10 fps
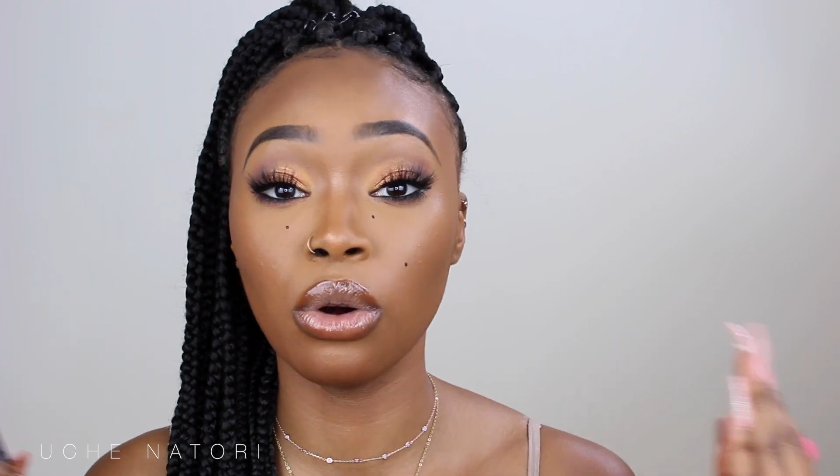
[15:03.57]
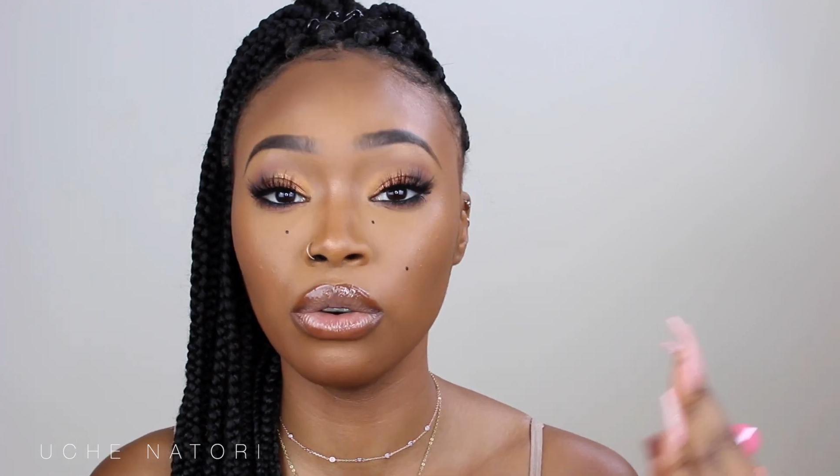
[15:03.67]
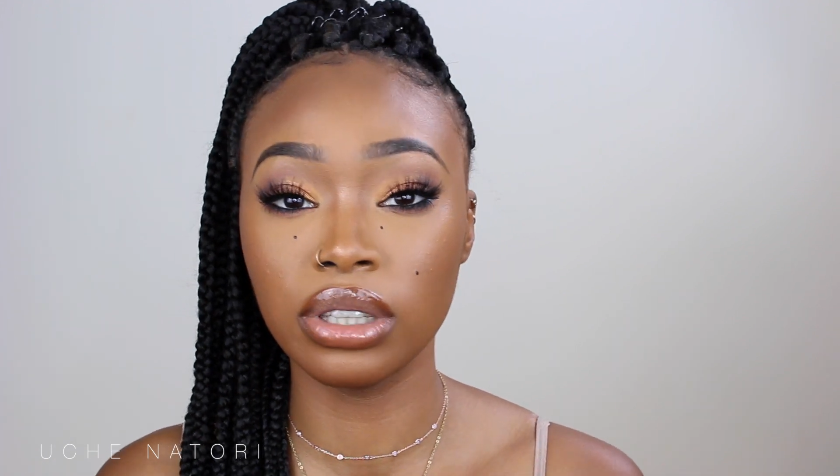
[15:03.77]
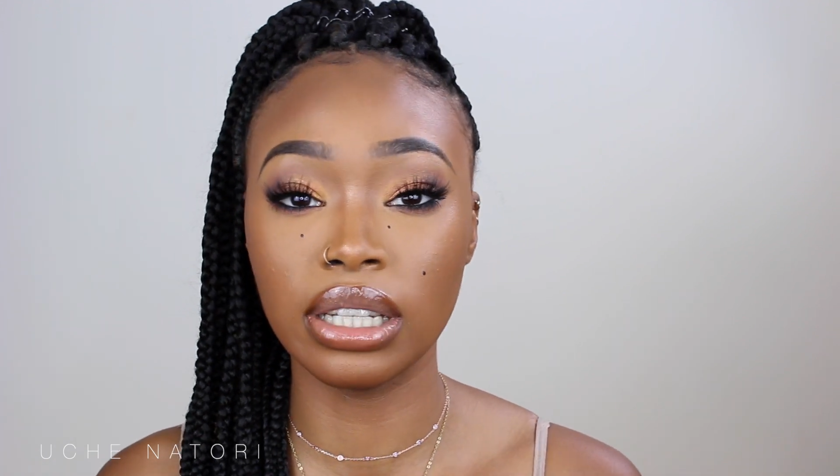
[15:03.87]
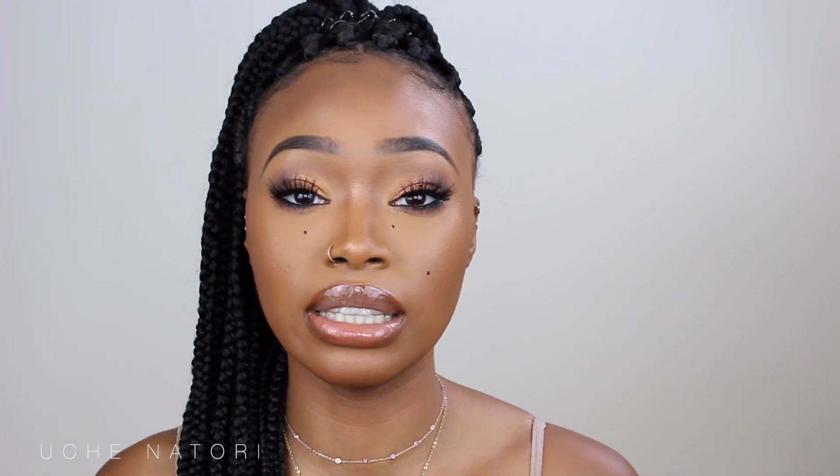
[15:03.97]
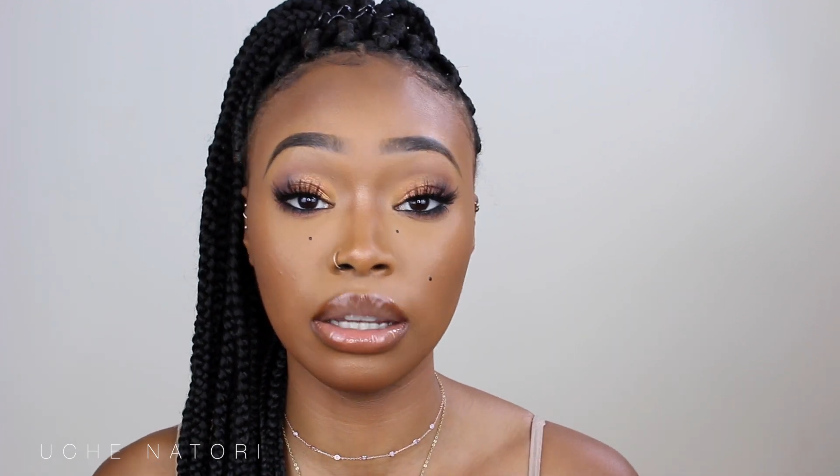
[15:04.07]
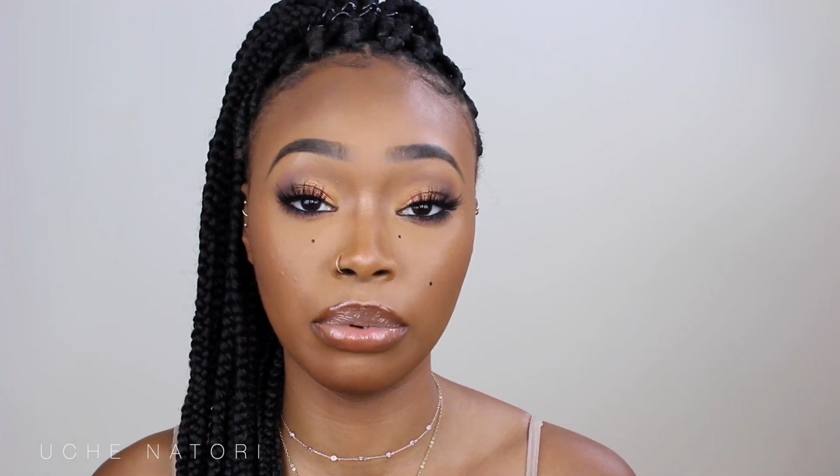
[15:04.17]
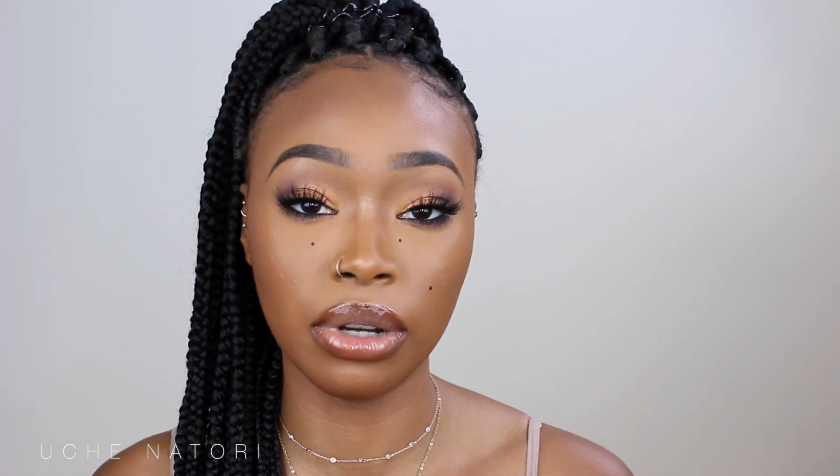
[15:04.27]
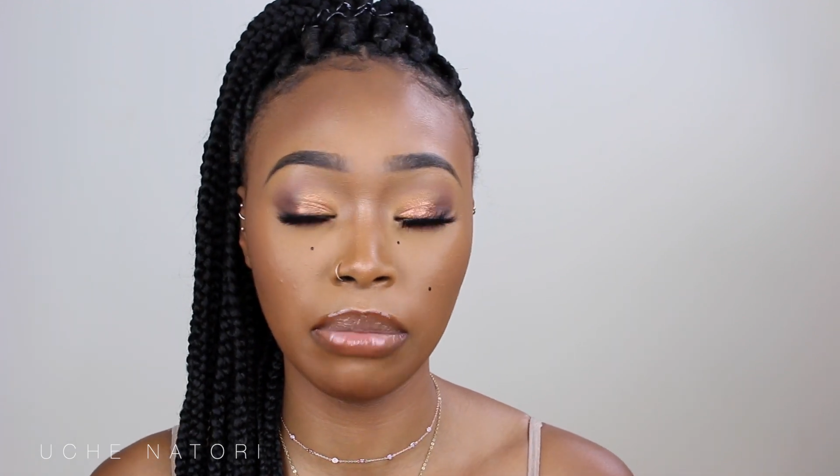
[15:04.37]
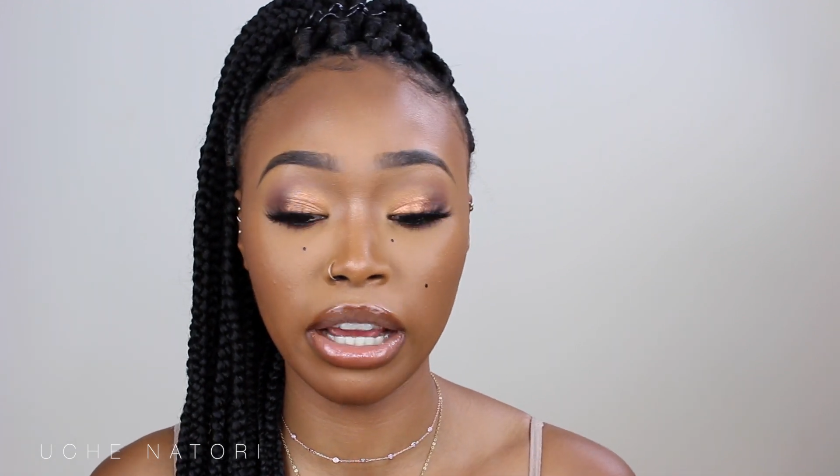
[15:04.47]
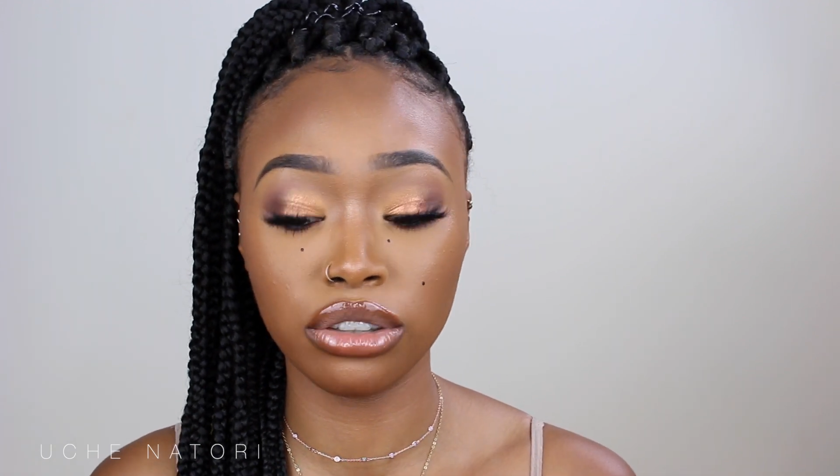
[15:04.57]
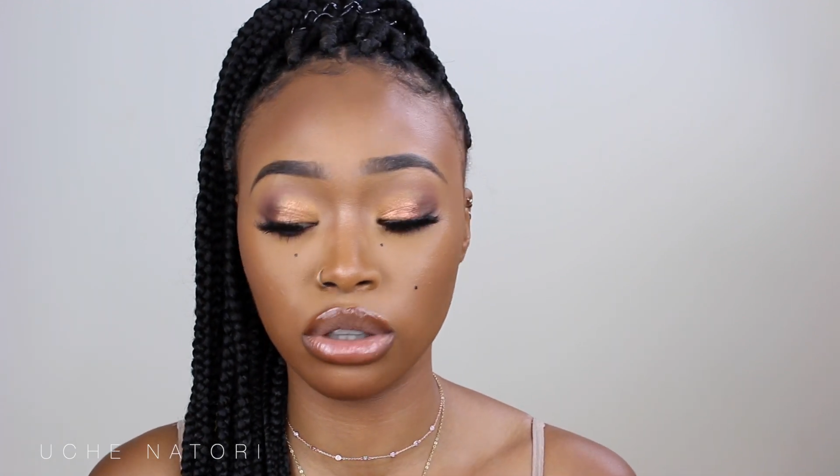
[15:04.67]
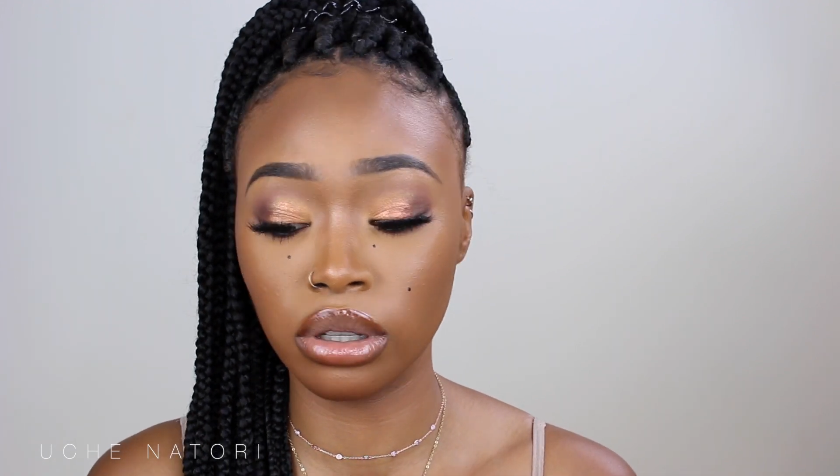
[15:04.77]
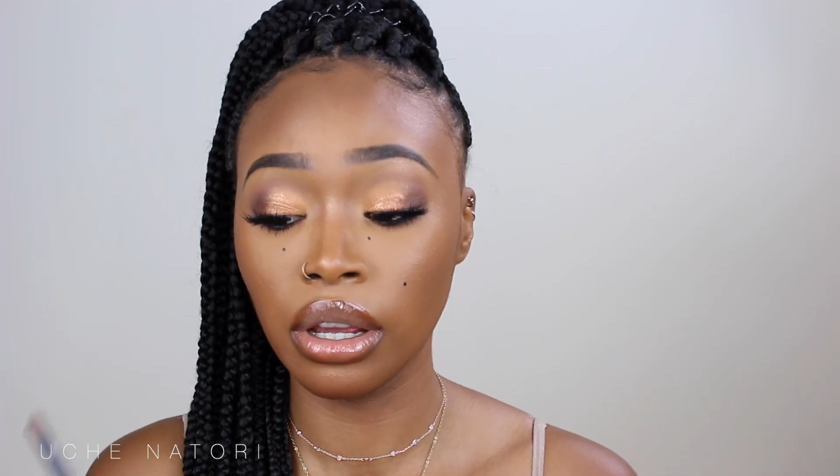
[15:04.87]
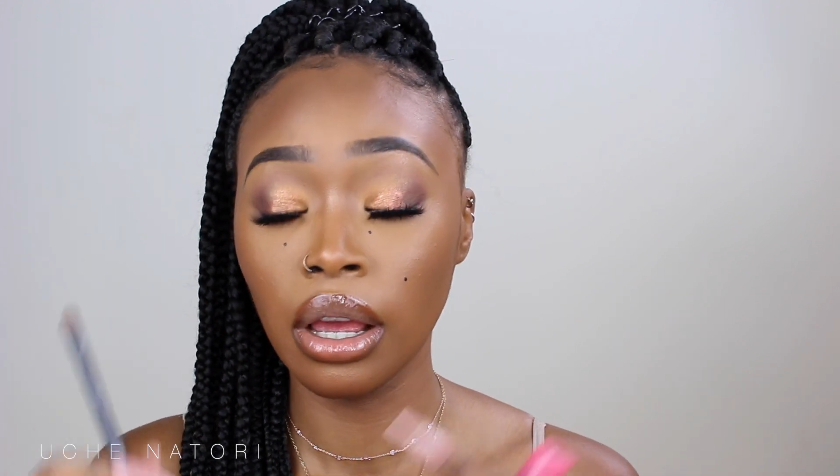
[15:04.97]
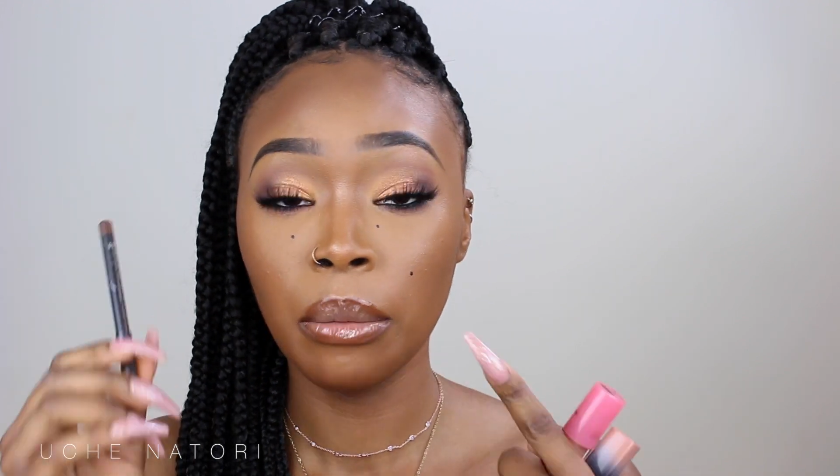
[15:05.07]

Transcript: obviously a deeper complexion.